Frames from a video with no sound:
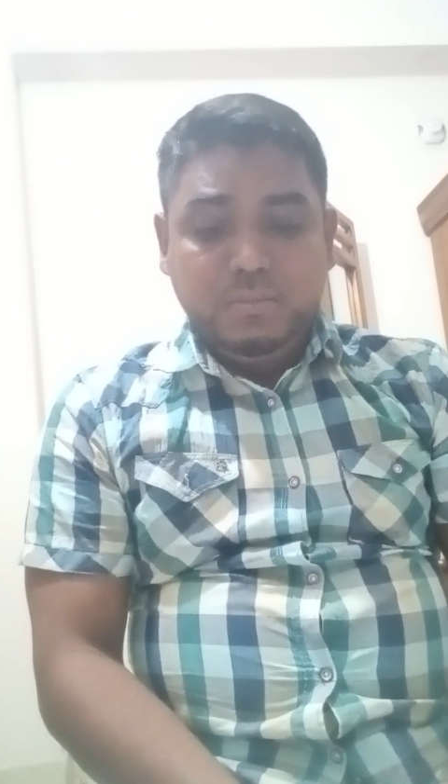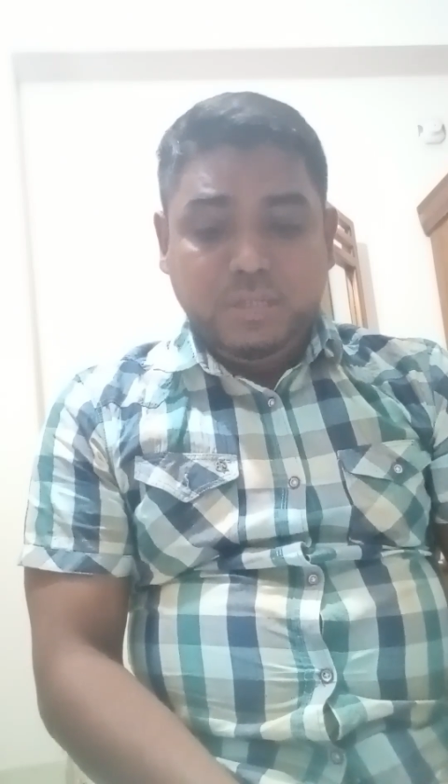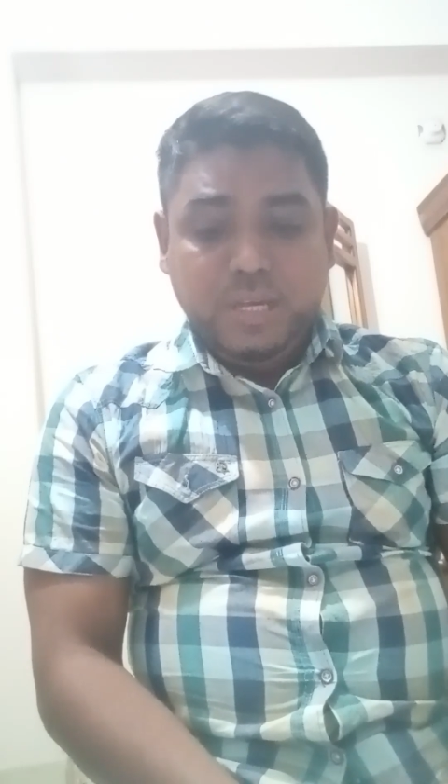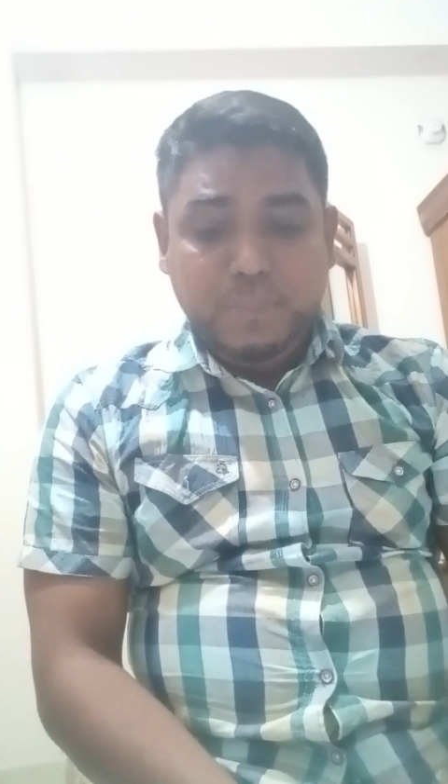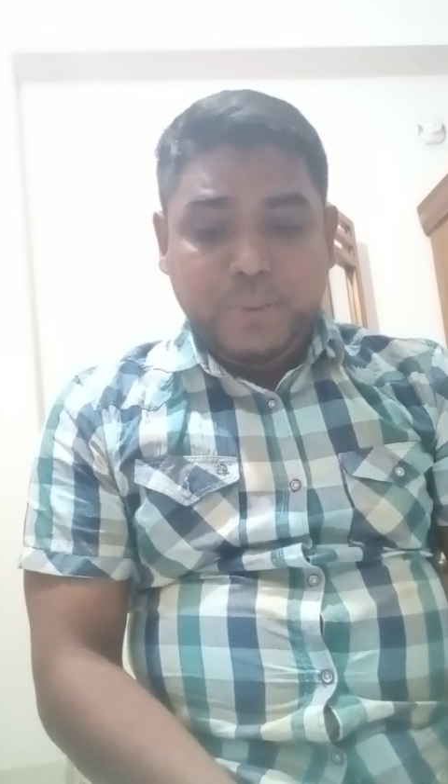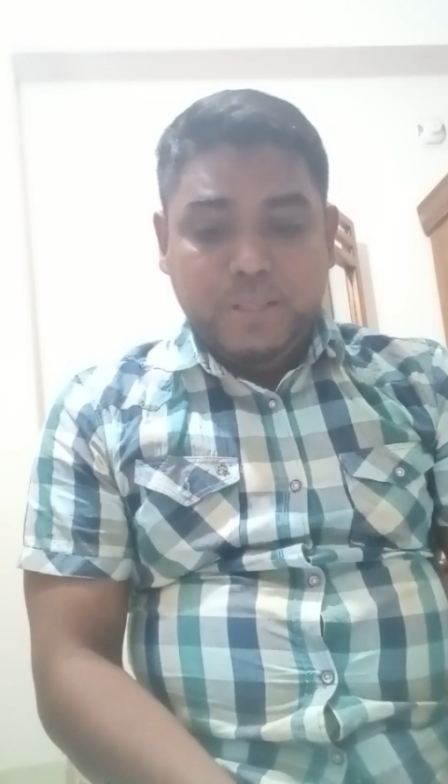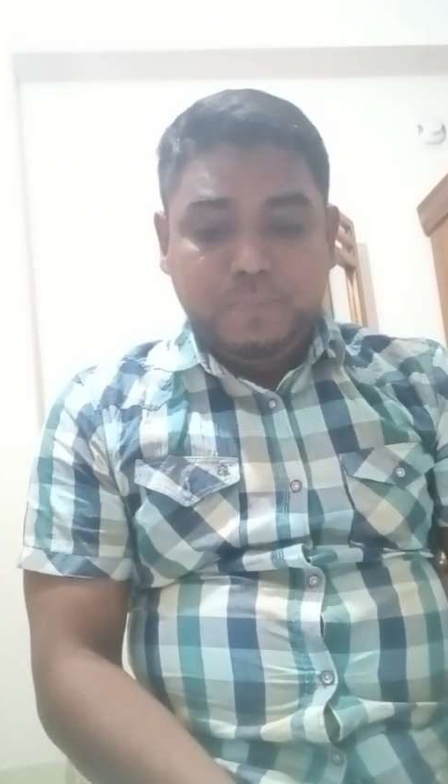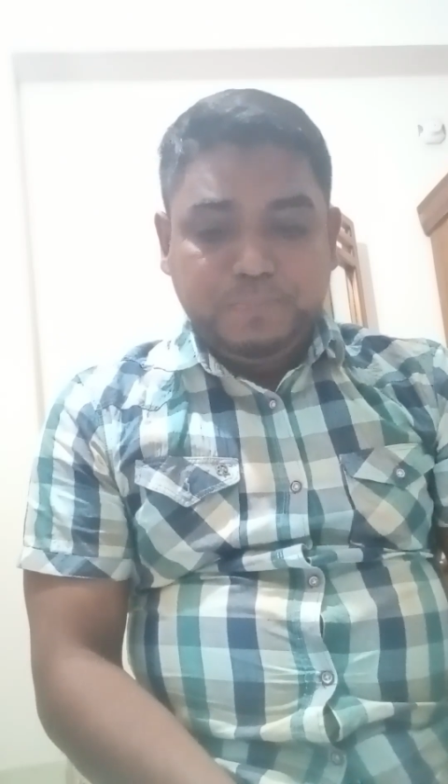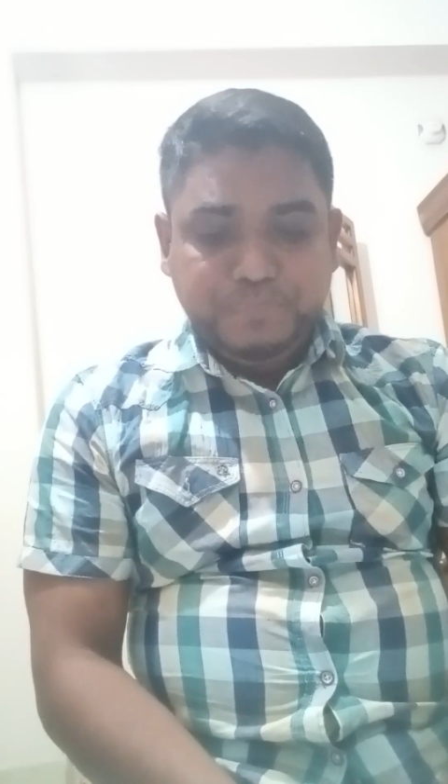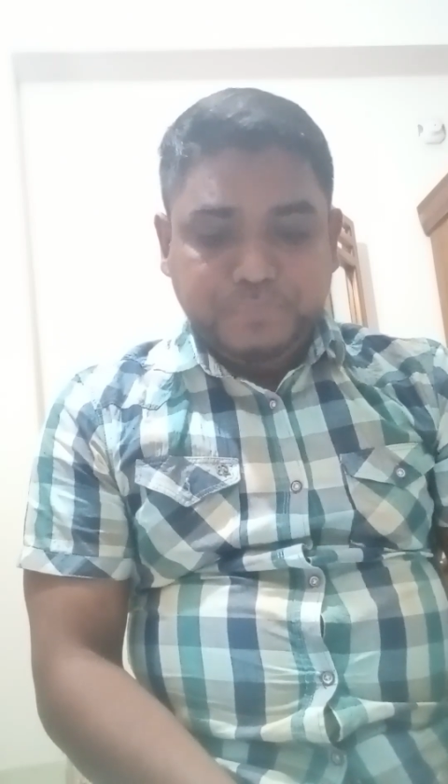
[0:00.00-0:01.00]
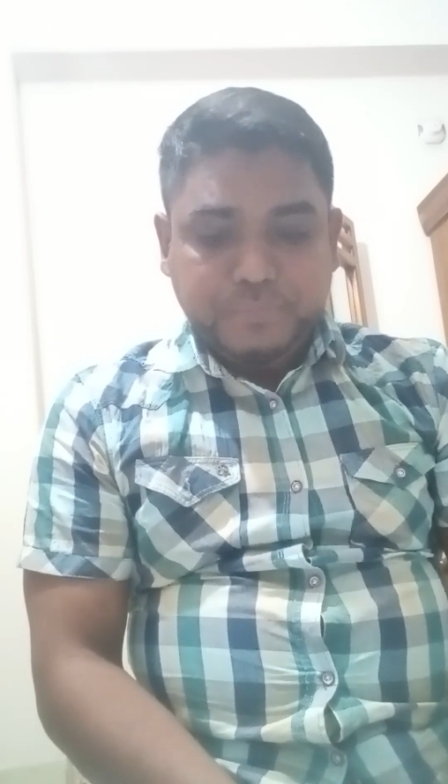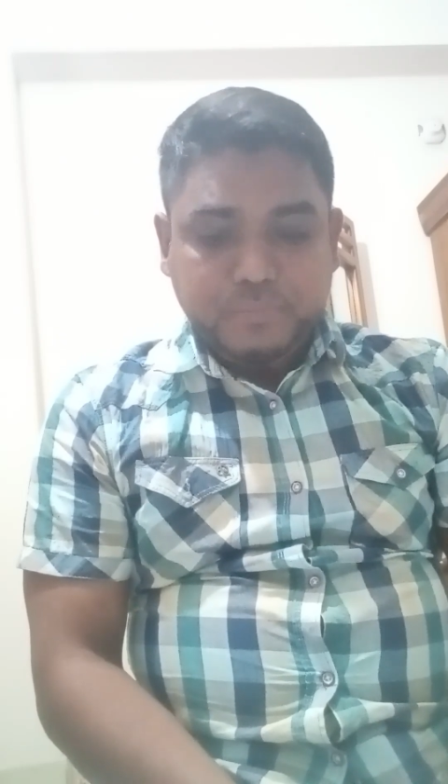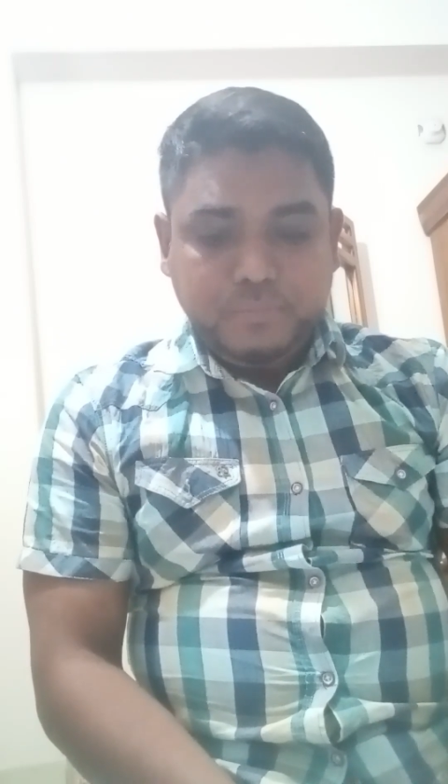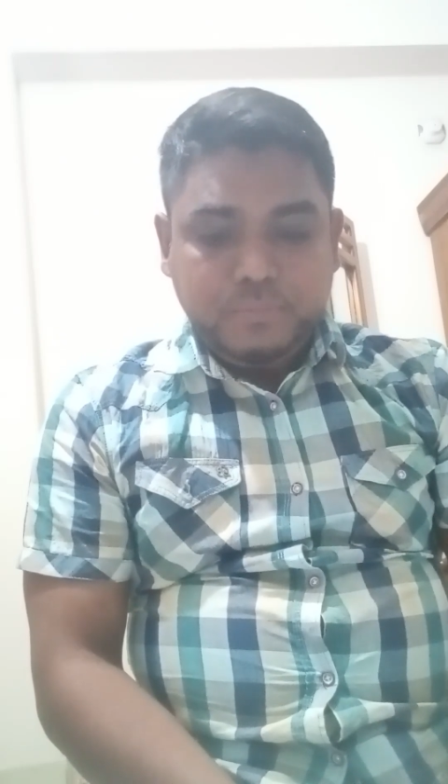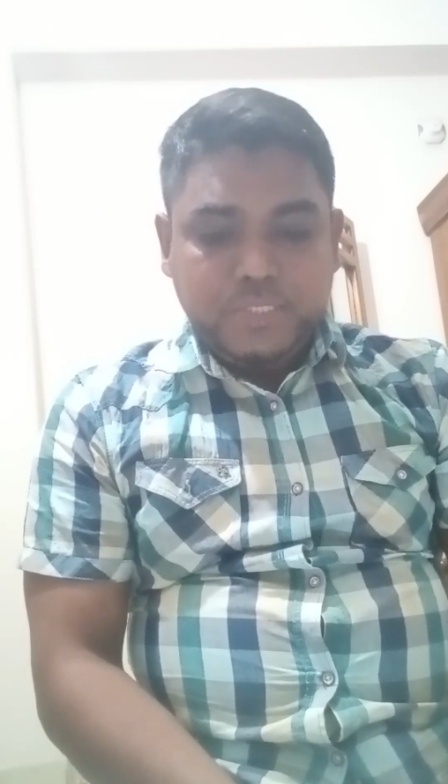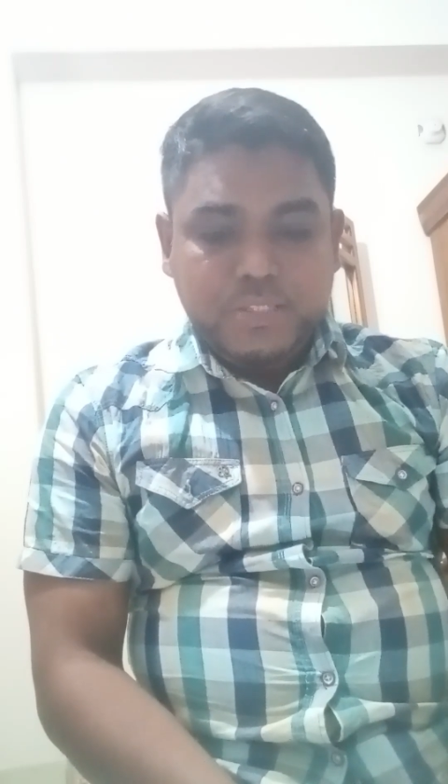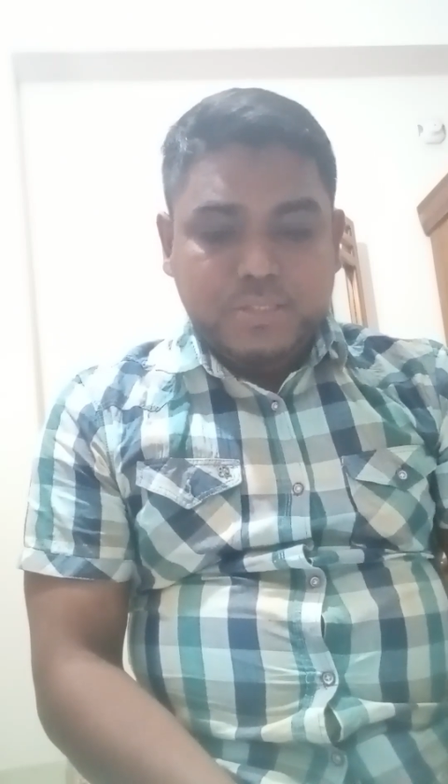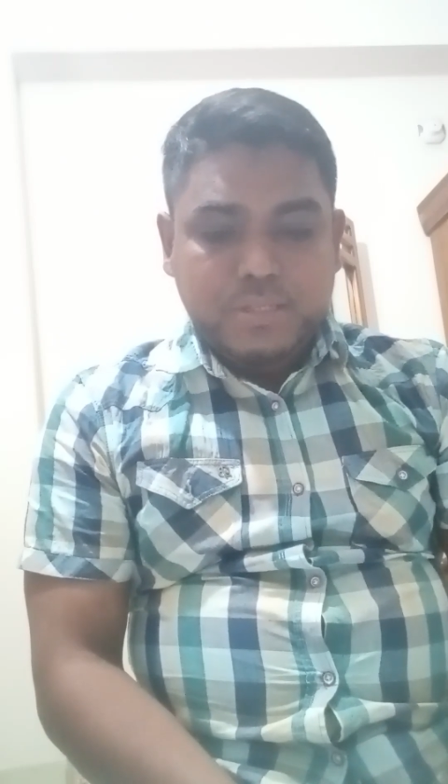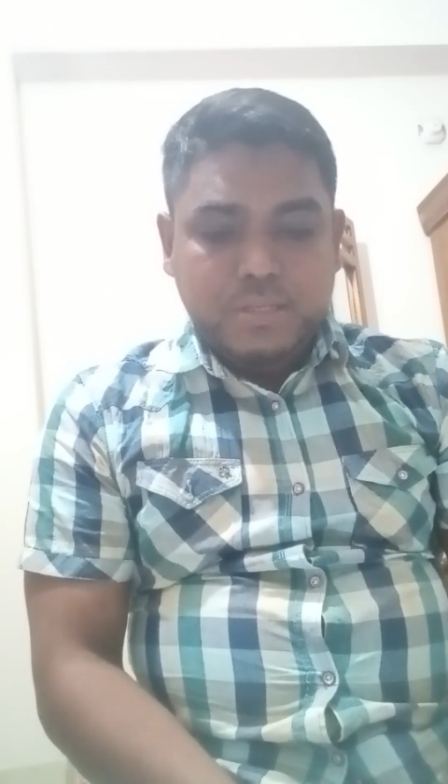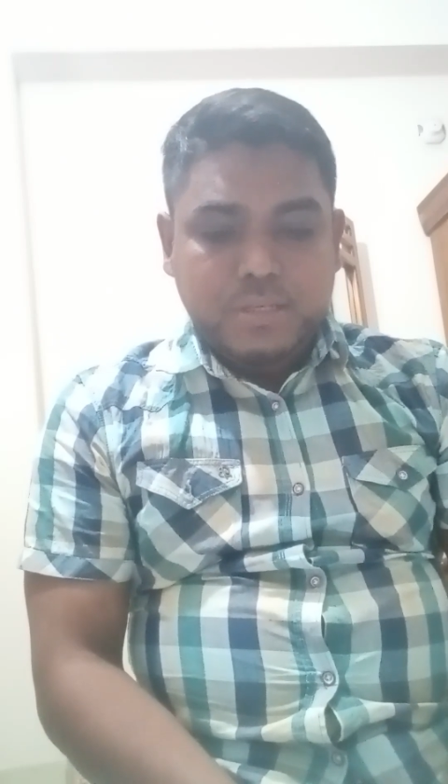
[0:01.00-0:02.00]
appeal.
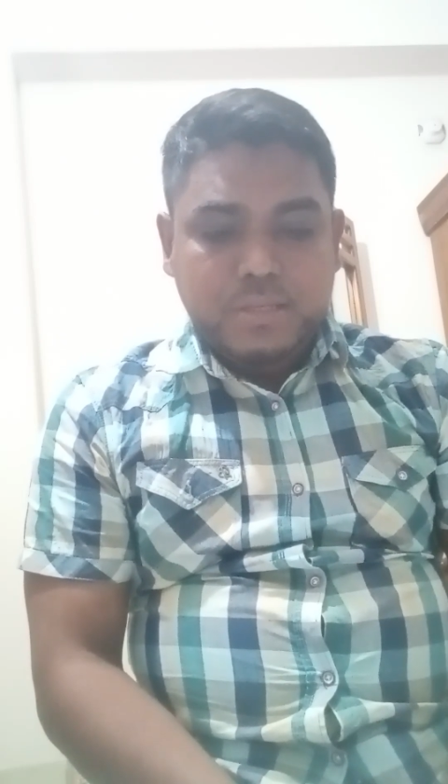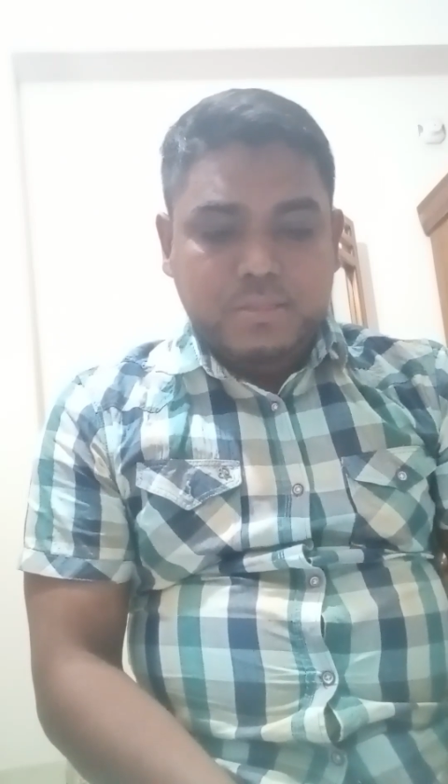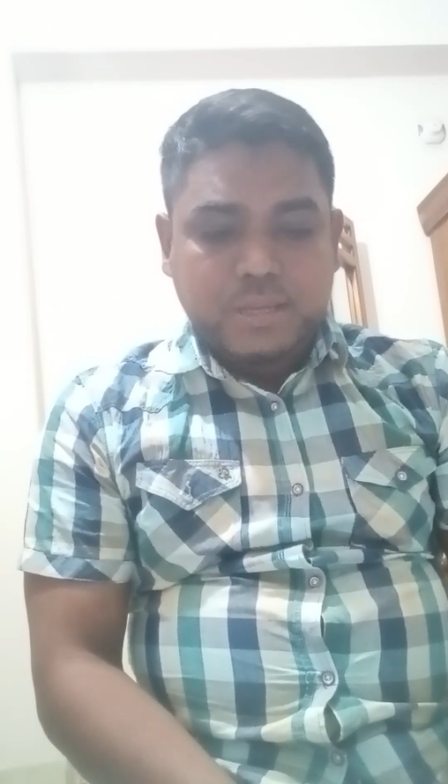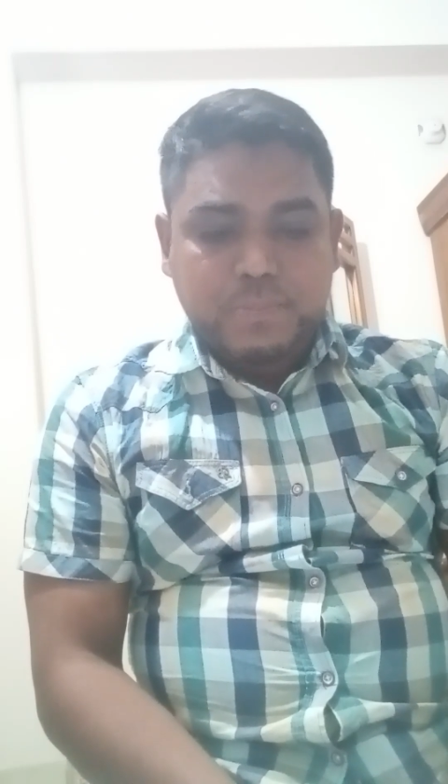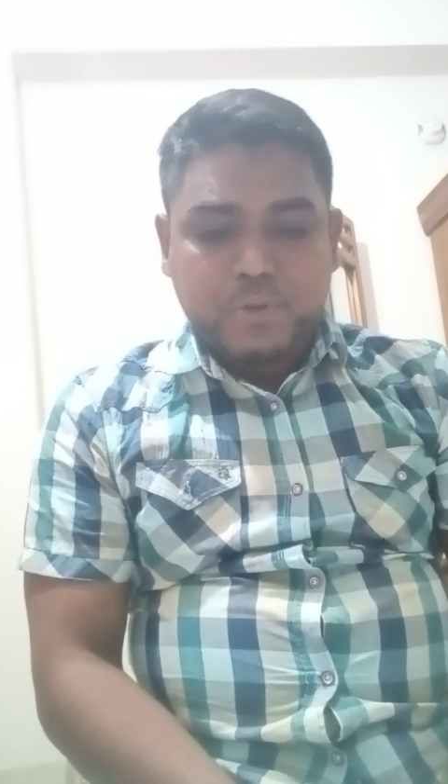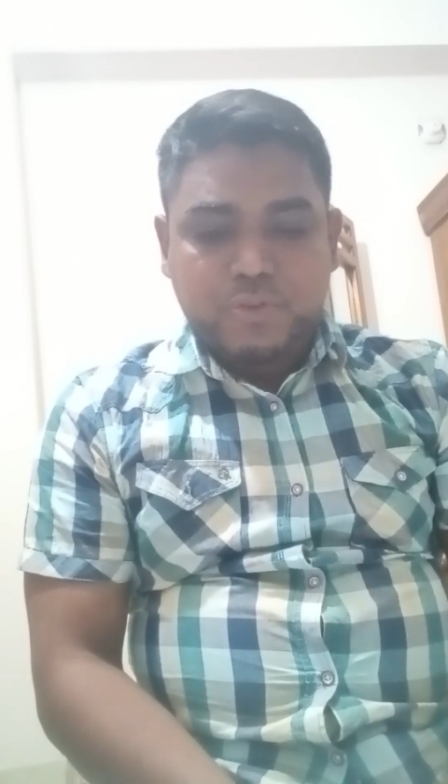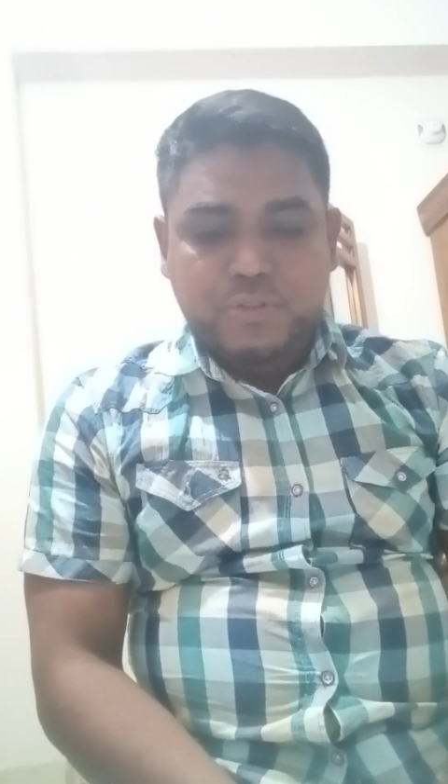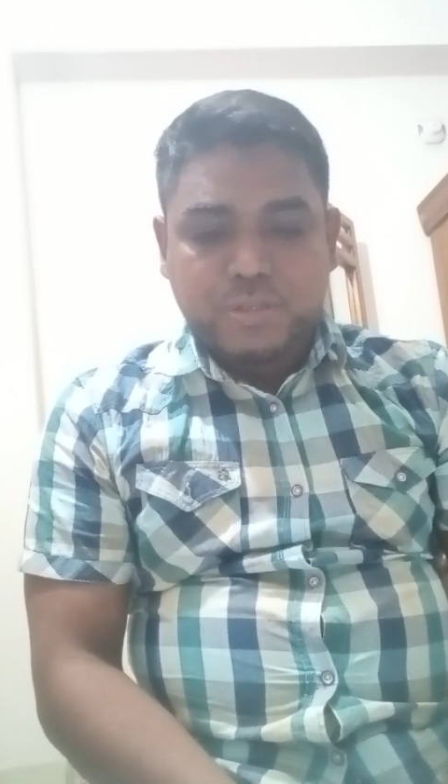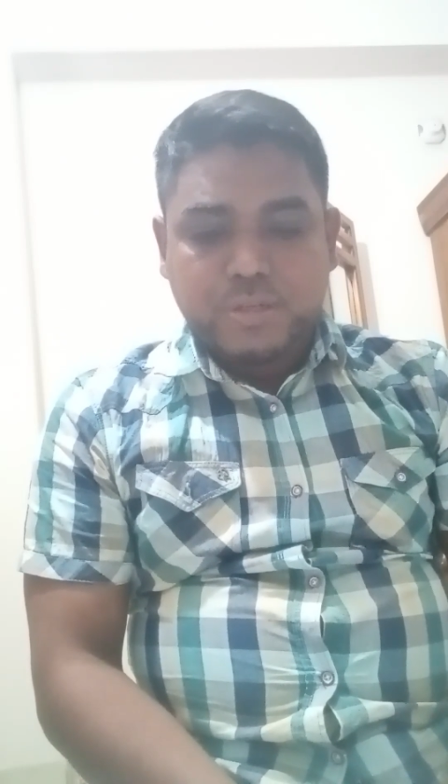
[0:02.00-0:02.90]
Suppose,